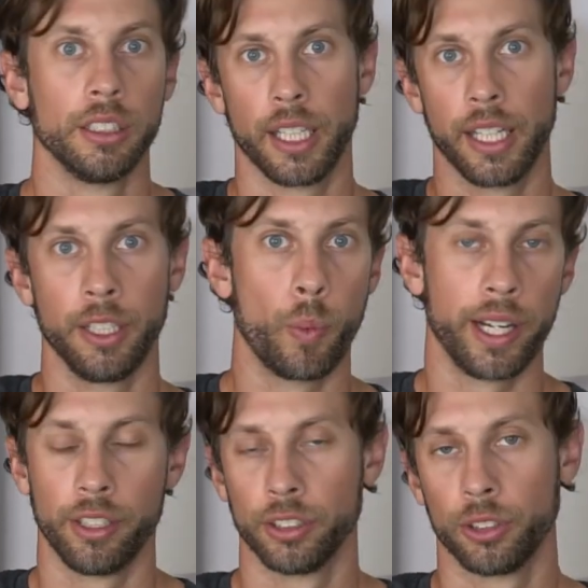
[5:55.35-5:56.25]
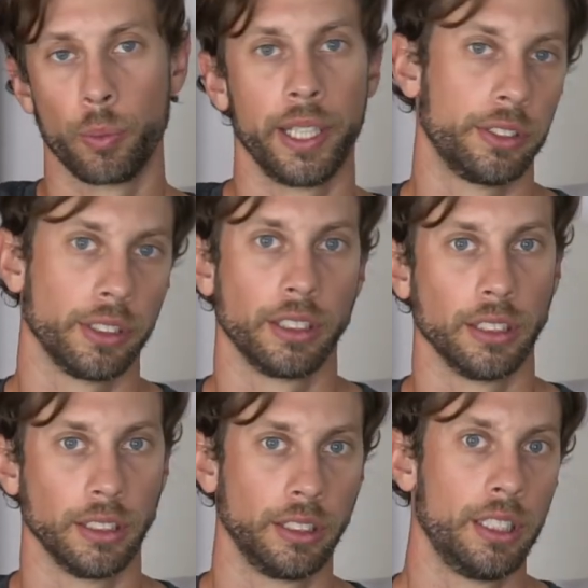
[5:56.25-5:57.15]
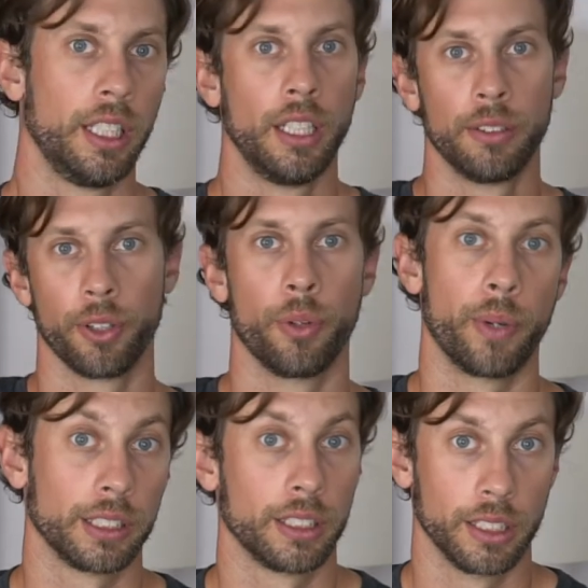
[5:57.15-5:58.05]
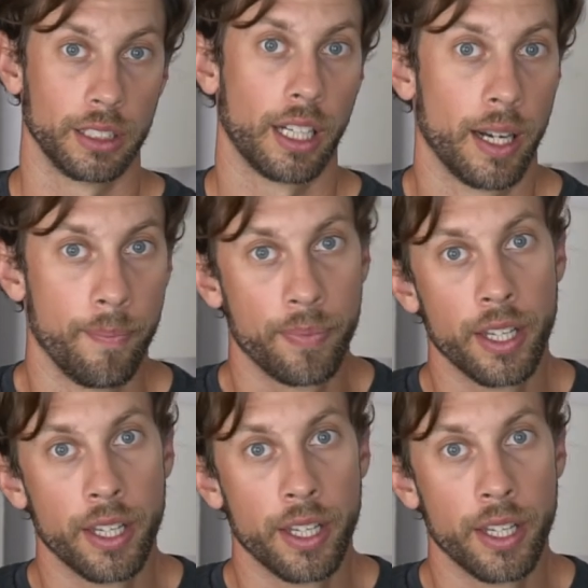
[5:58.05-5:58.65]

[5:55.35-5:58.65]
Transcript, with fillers: to any waiters or waitresses for the rest of the time.